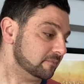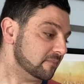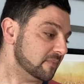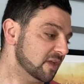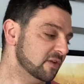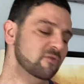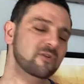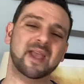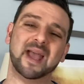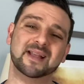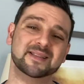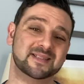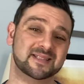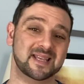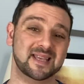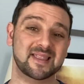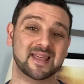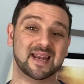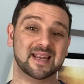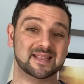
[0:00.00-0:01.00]
you can
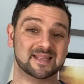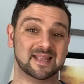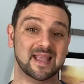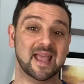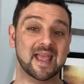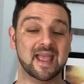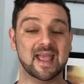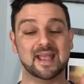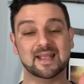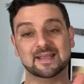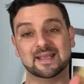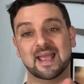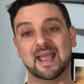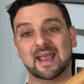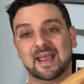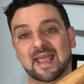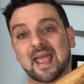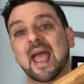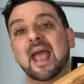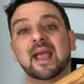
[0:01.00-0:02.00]
see that
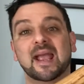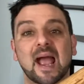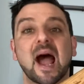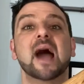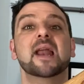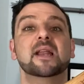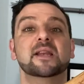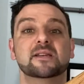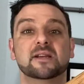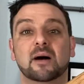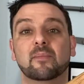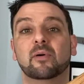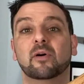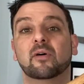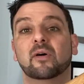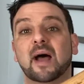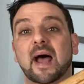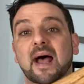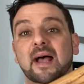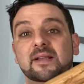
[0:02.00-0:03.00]
it can kind of
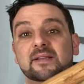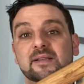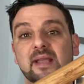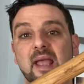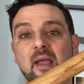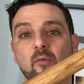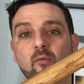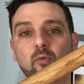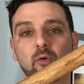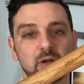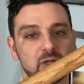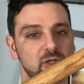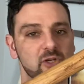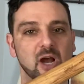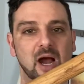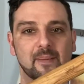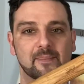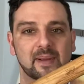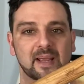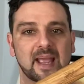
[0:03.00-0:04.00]
double as a wood
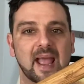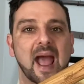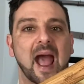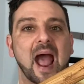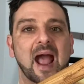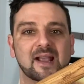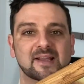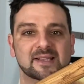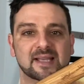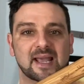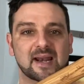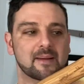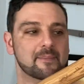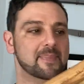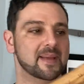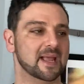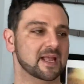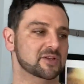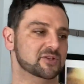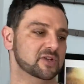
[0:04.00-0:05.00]
chopping axe in a
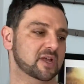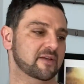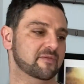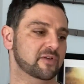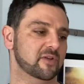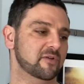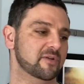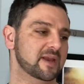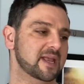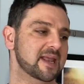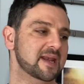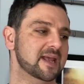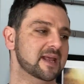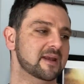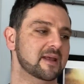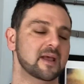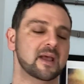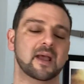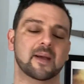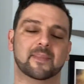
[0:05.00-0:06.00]
pinch if you need
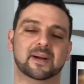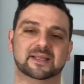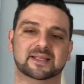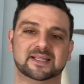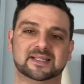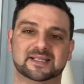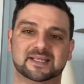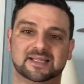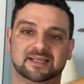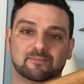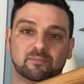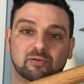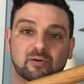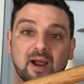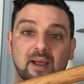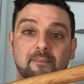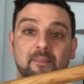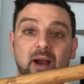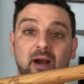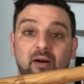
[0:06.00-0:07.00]
it, but this is
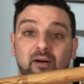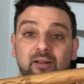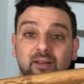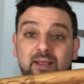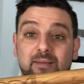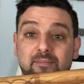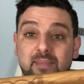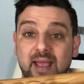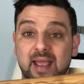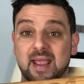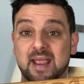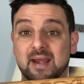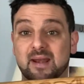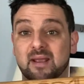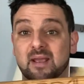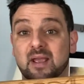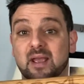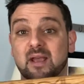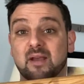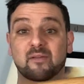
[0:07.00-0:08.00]
primarily
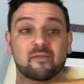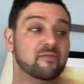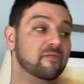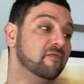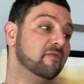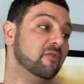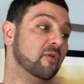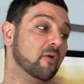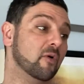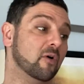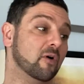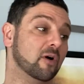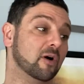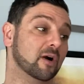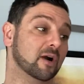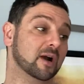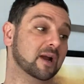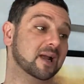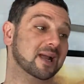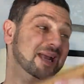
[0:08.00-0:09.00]
made
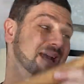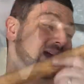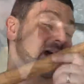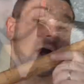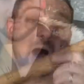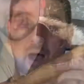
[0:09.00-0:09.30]
for combat.